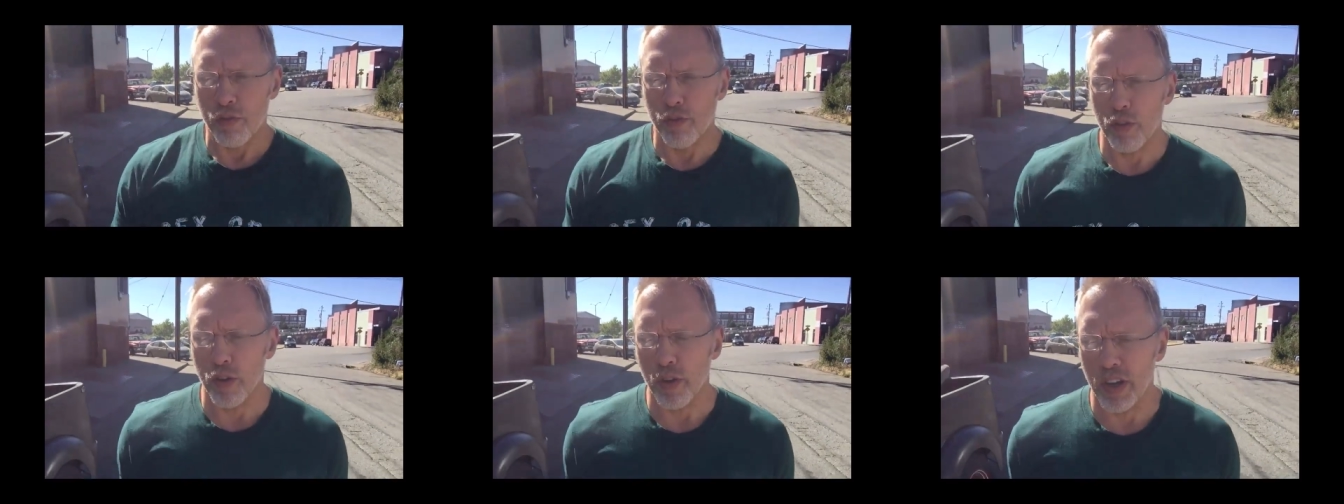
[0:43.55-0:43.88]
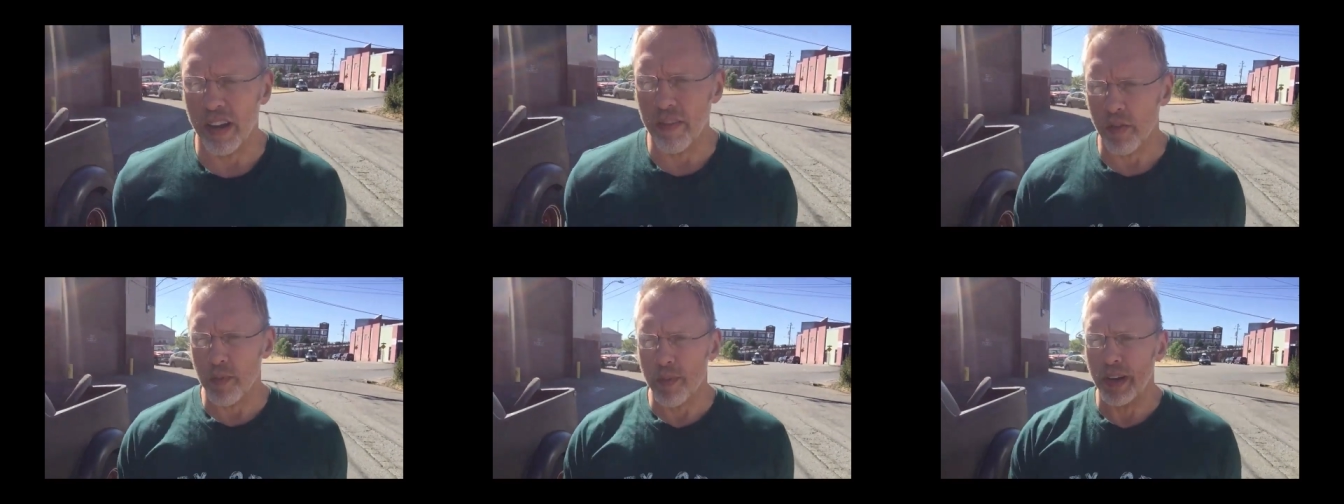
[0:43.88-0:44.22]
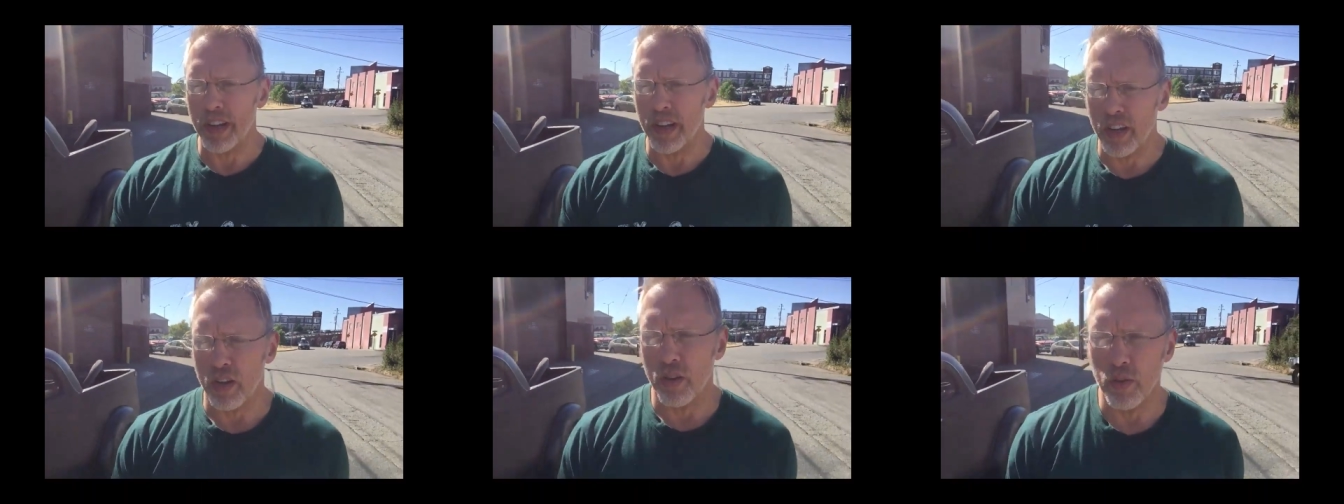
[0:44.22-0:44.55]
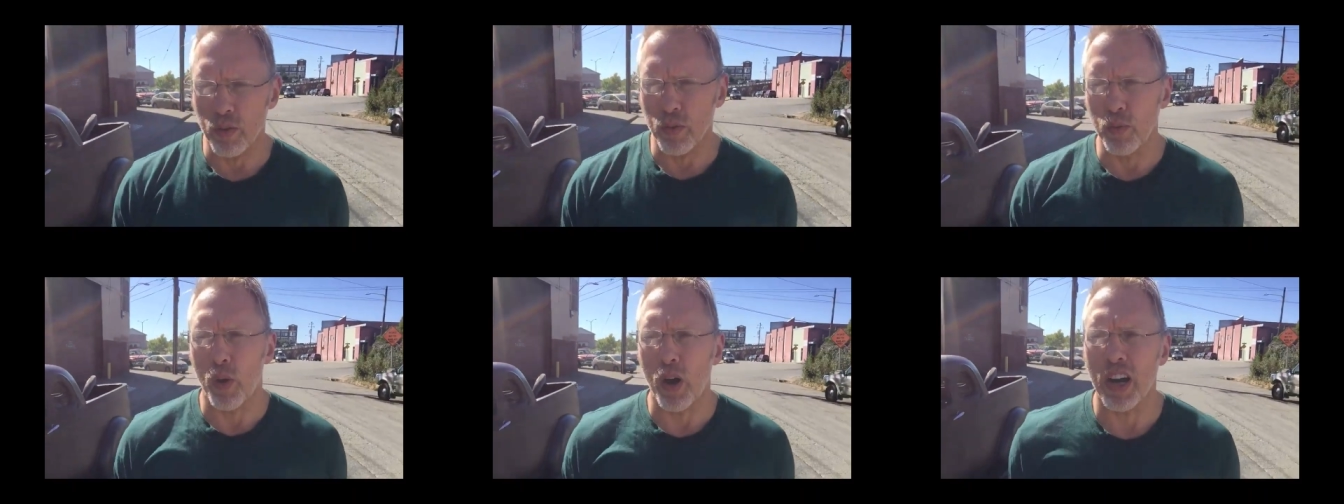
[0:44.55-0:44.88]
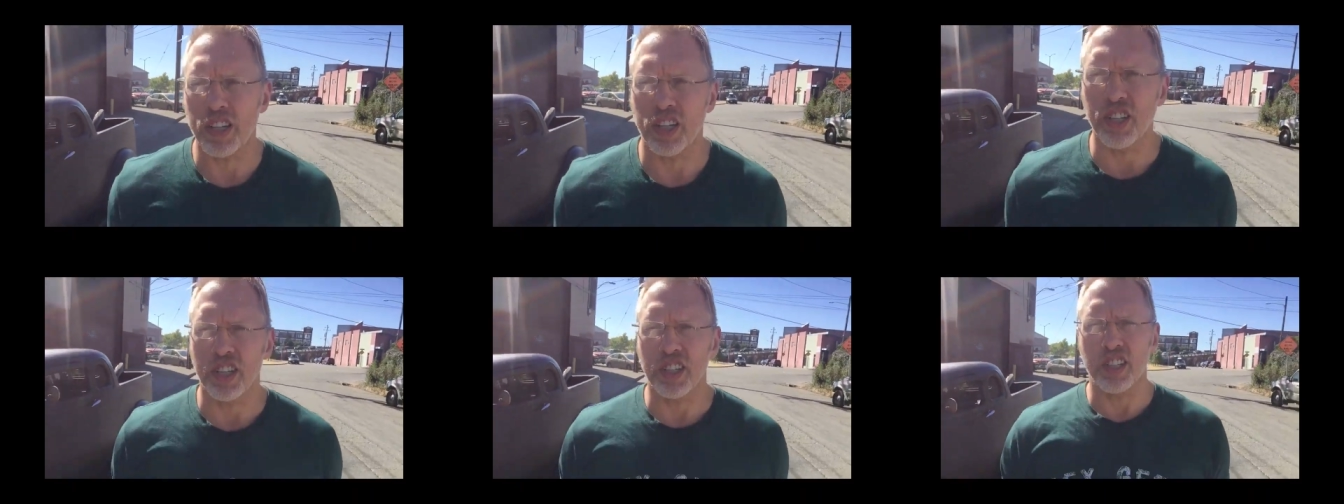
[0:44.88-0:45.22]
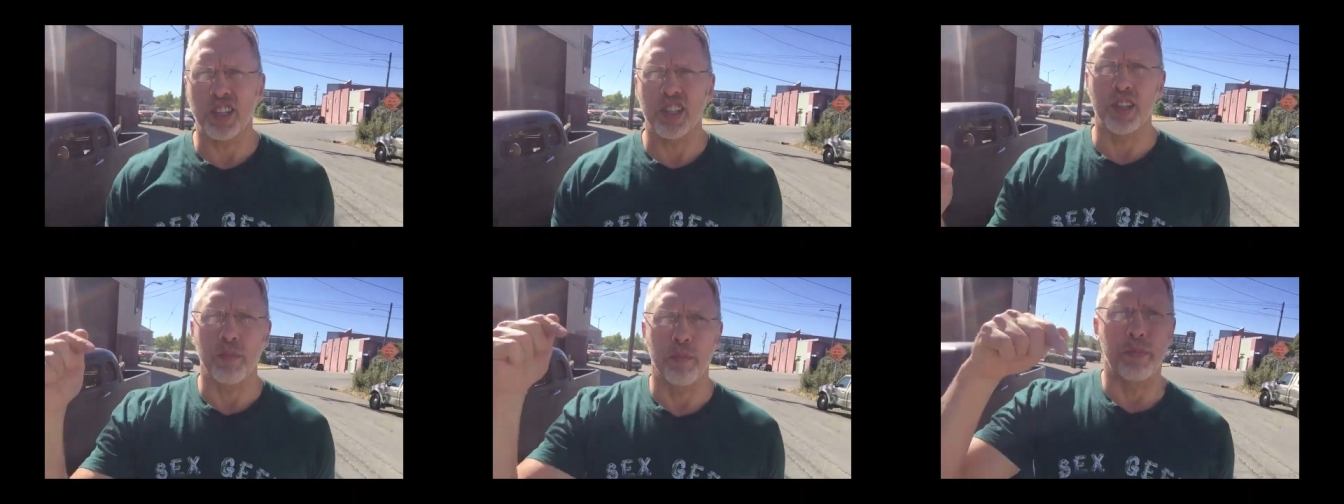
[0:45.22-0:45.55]
for everybody who
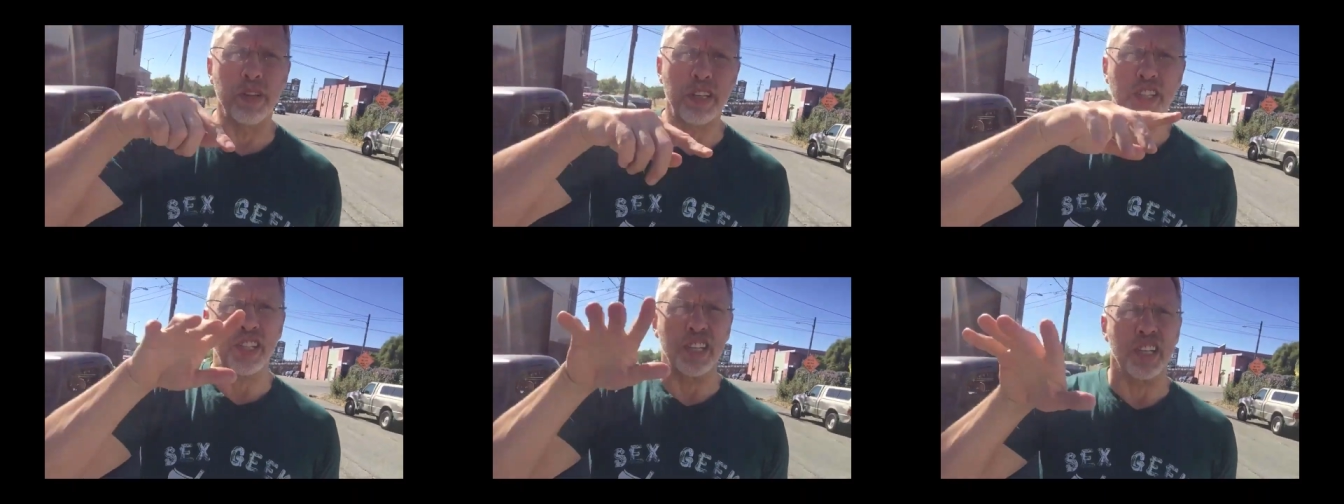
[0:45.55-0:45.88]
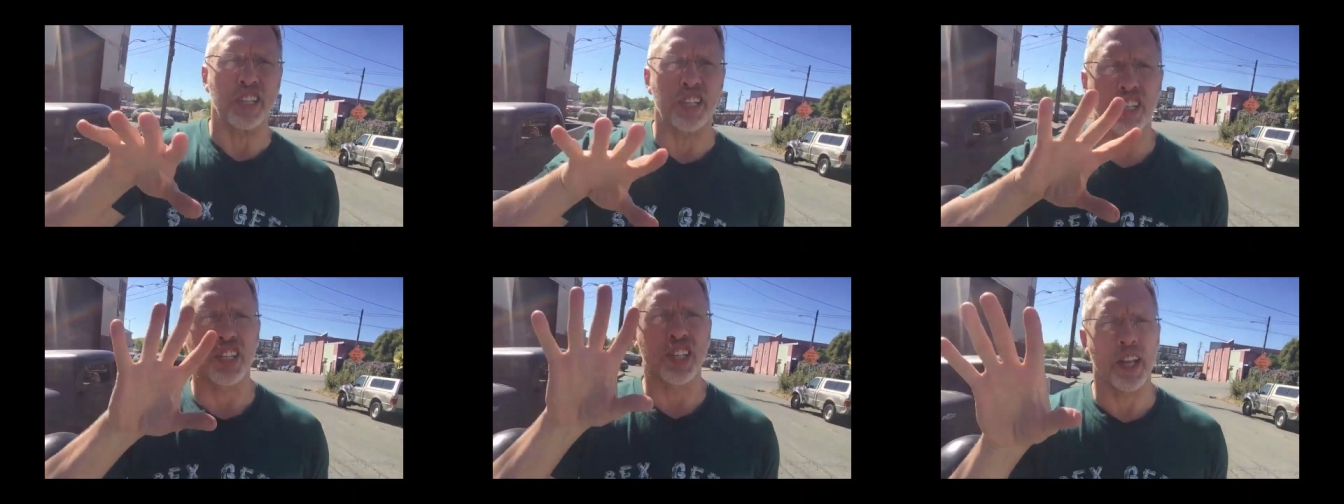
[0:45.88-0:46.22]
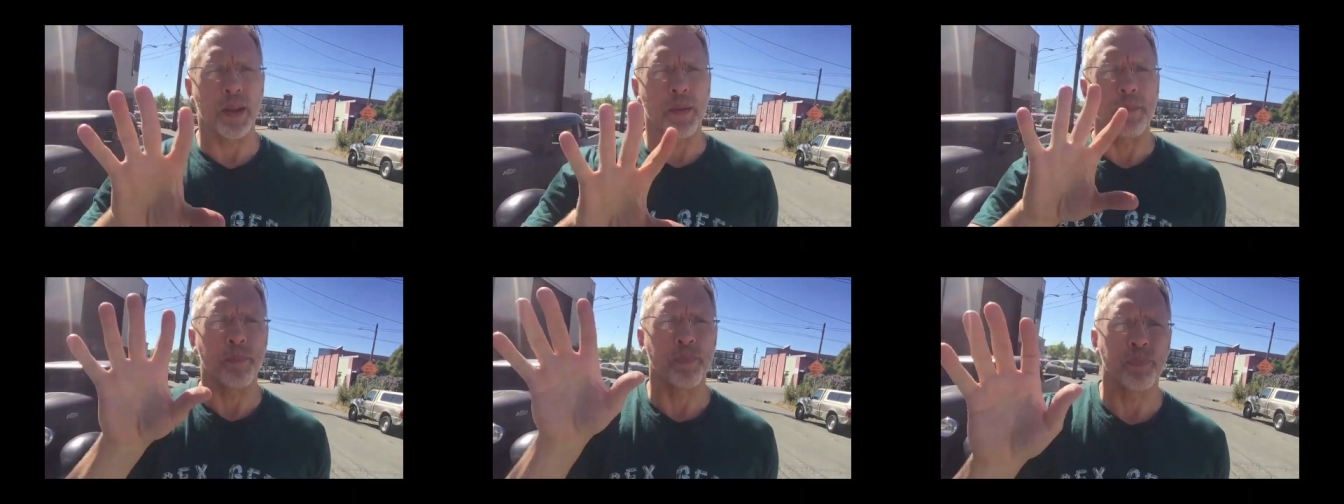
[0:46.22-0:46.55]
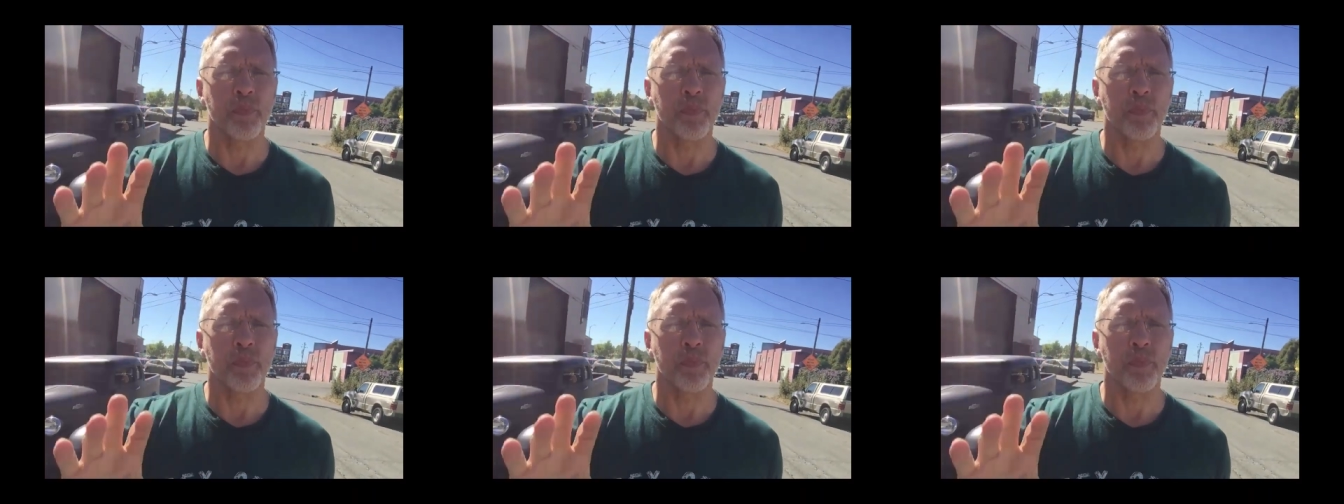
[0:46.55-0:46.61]
watches the business